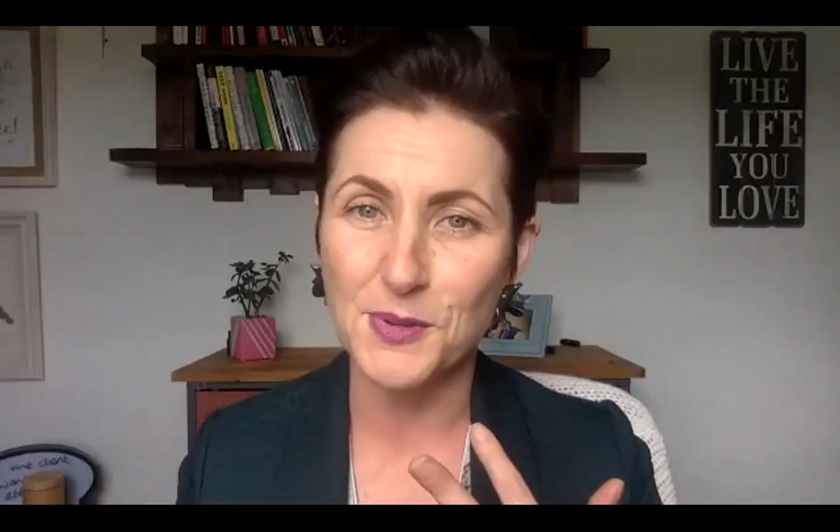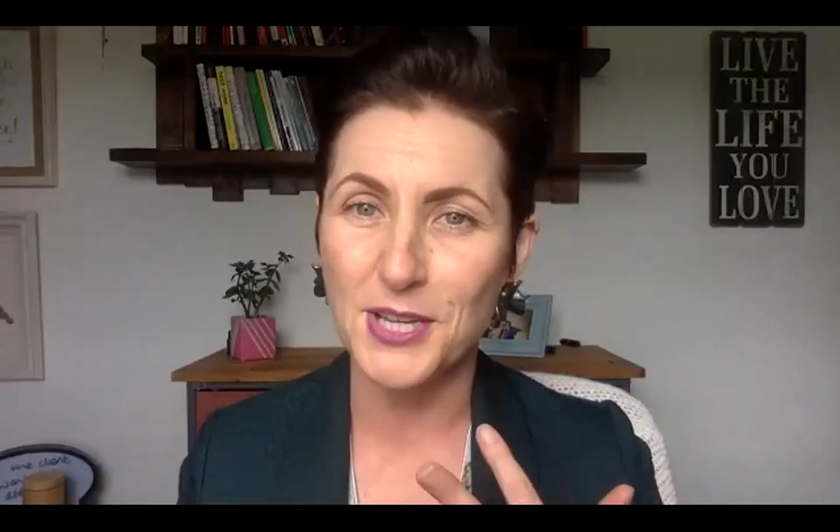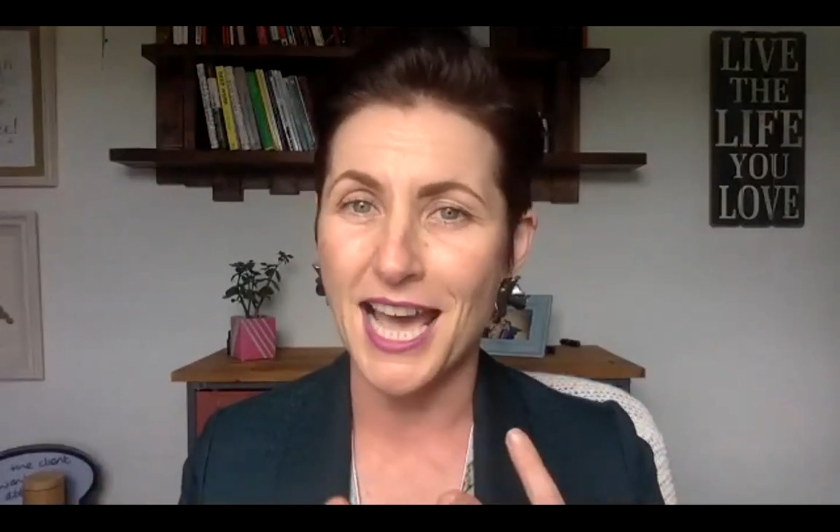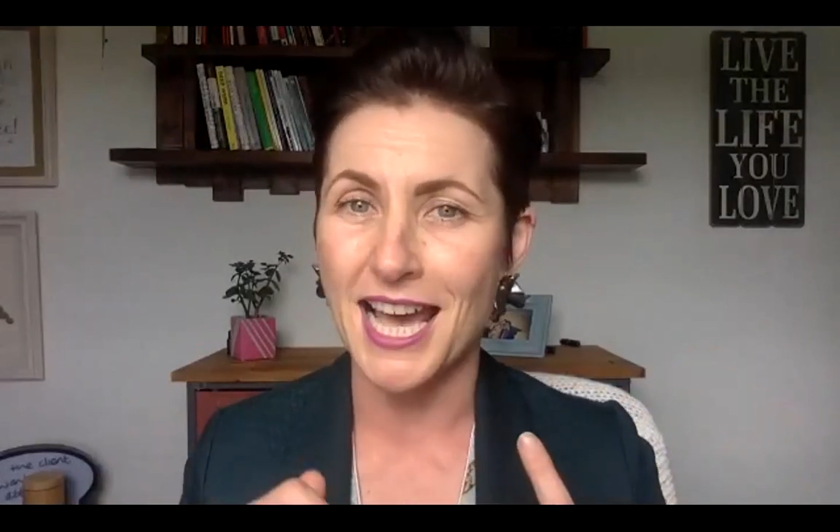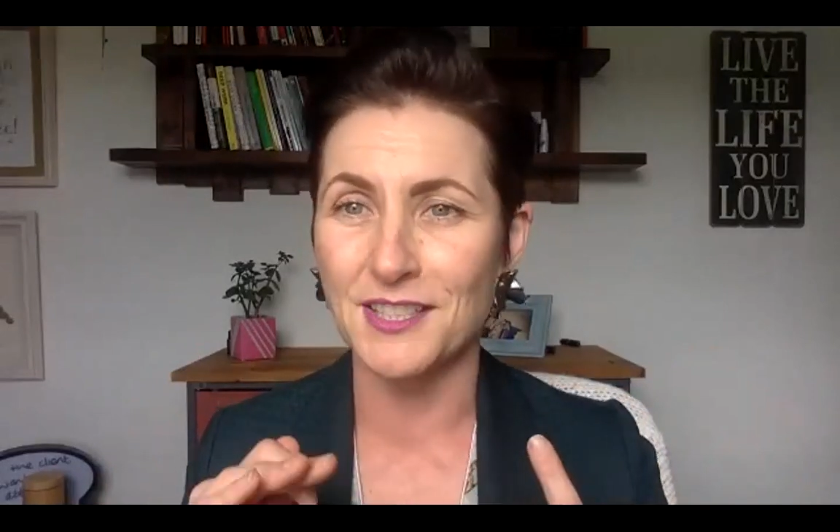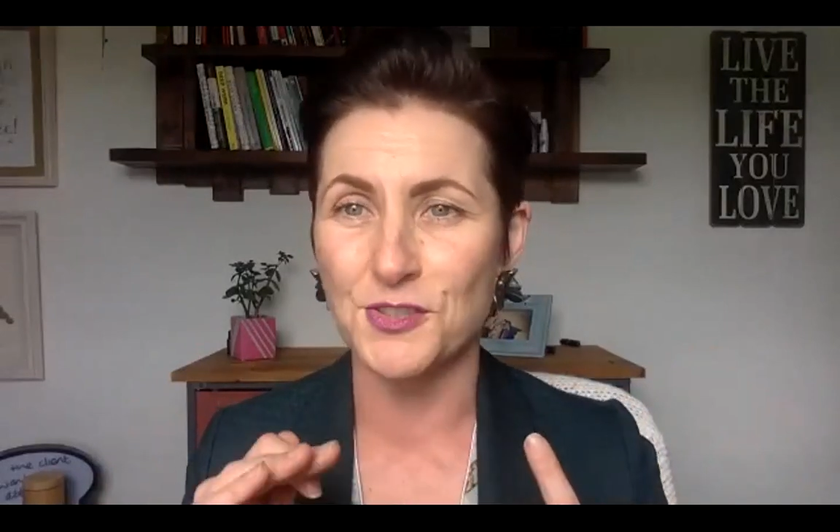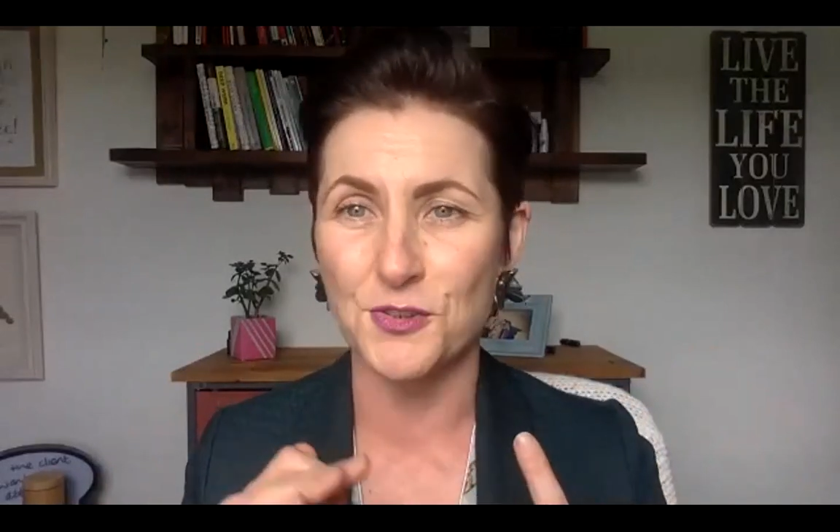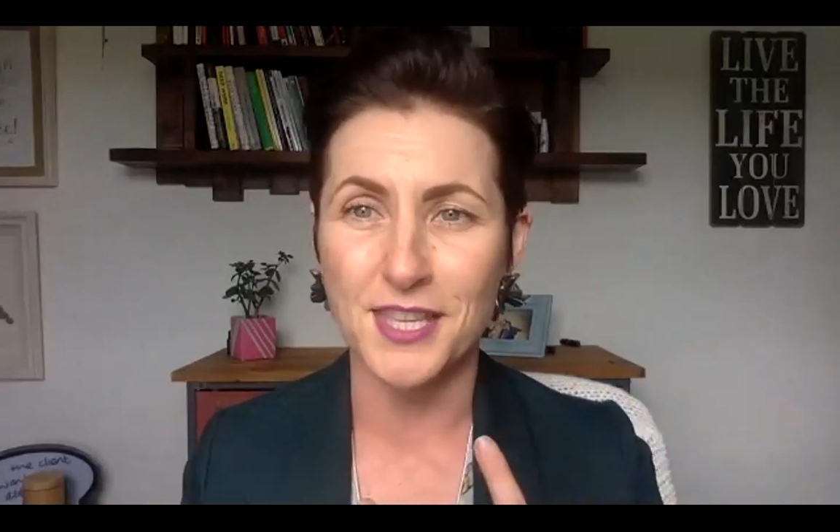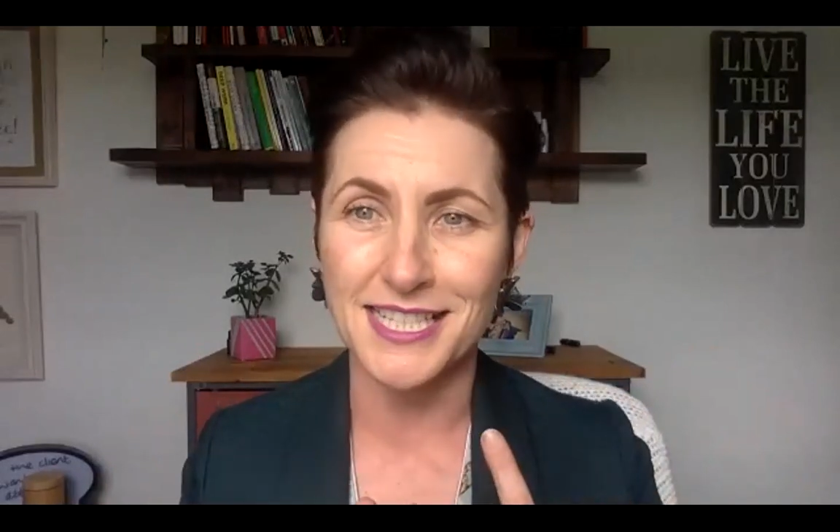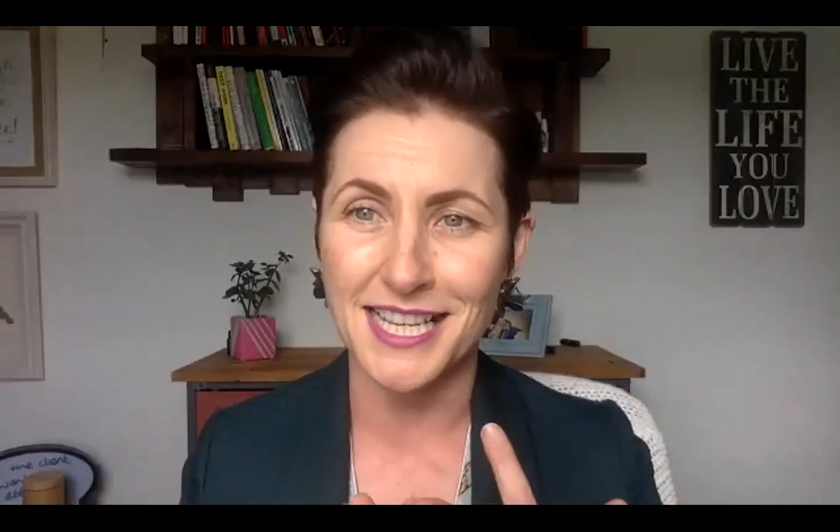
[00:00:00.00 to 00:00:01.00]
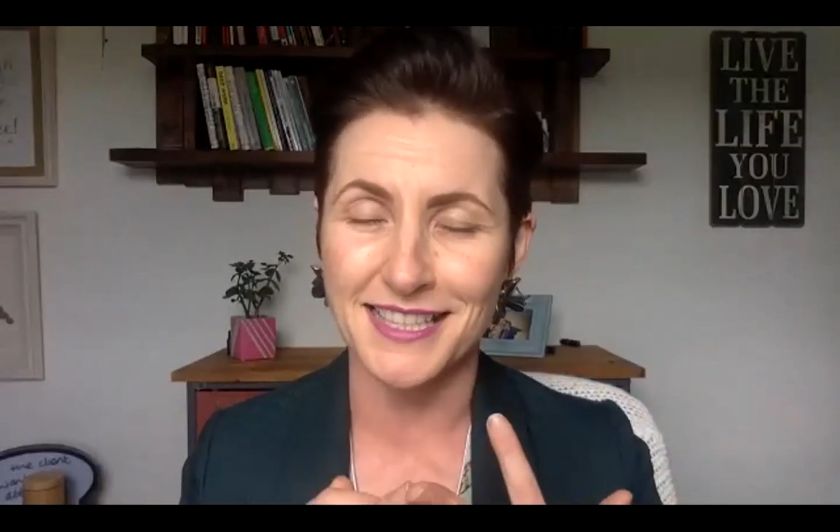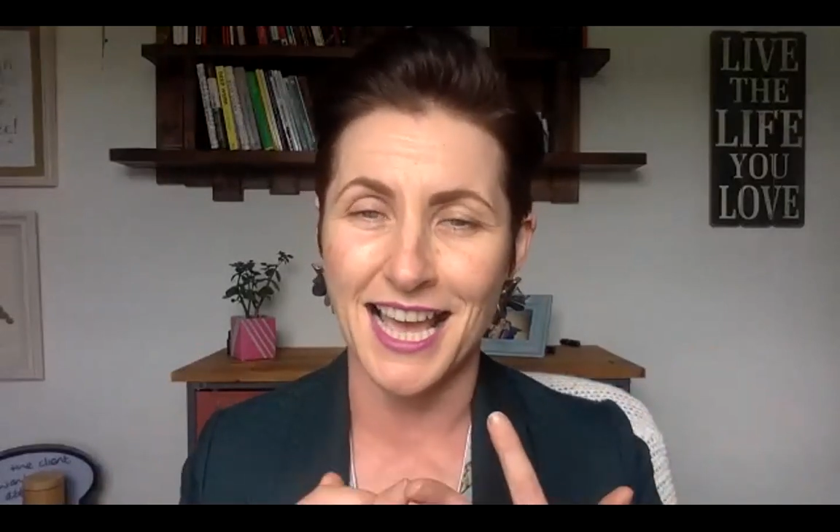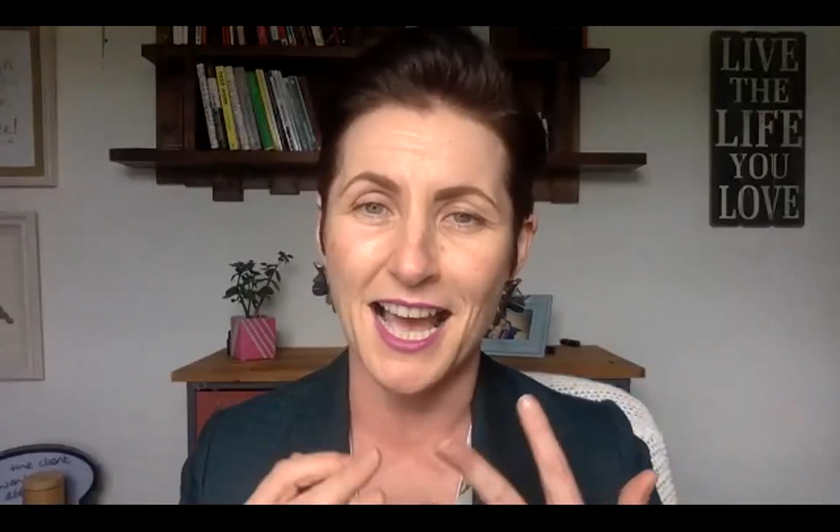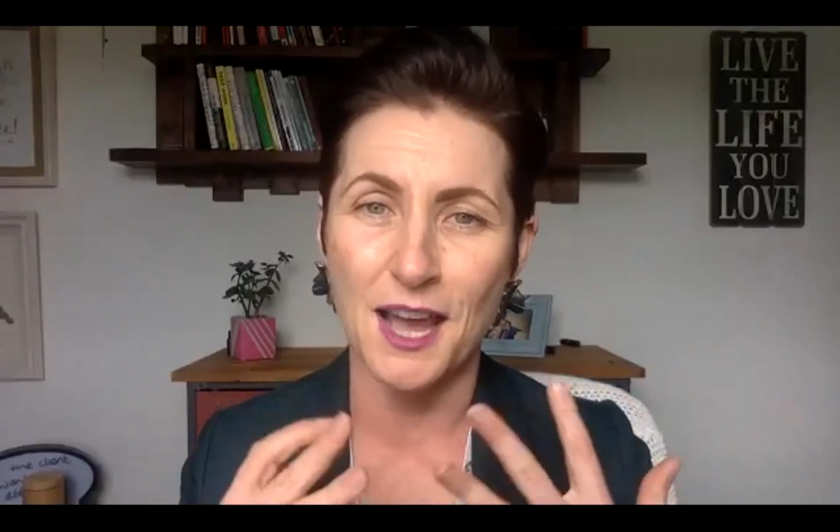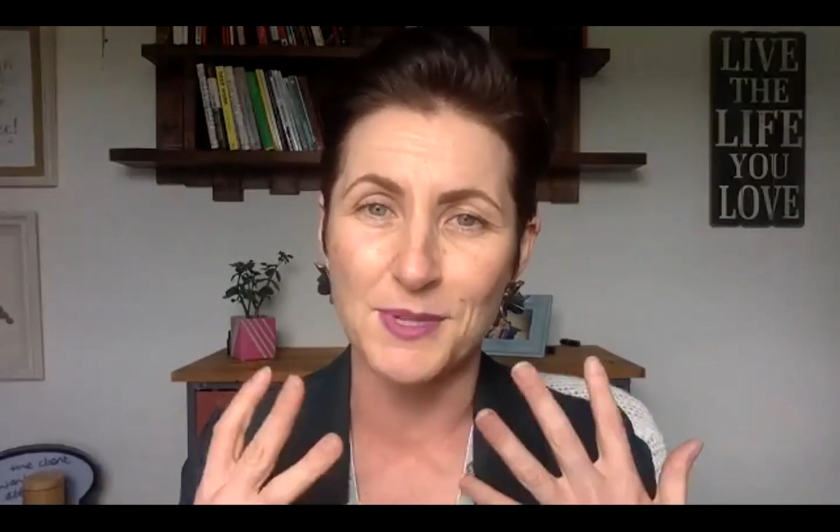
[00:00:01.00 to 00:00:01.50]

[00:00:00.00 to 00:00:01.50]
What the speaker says: ads or things like that.